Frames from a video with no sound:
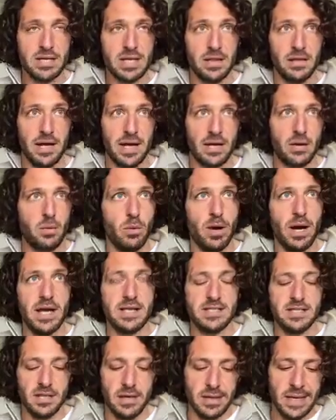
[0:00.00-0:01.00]

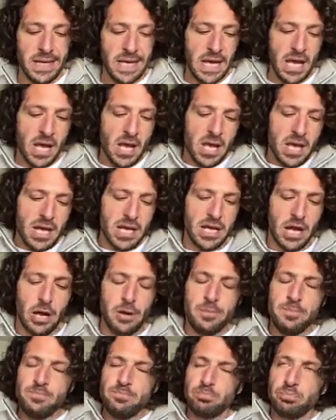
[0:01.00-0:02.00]
likewise. So, you
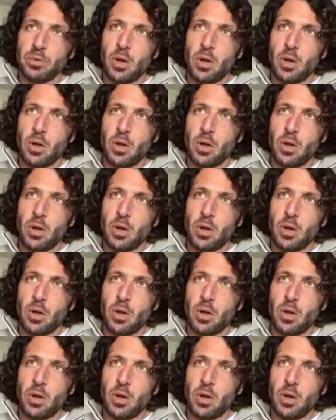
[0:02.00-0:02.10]
know,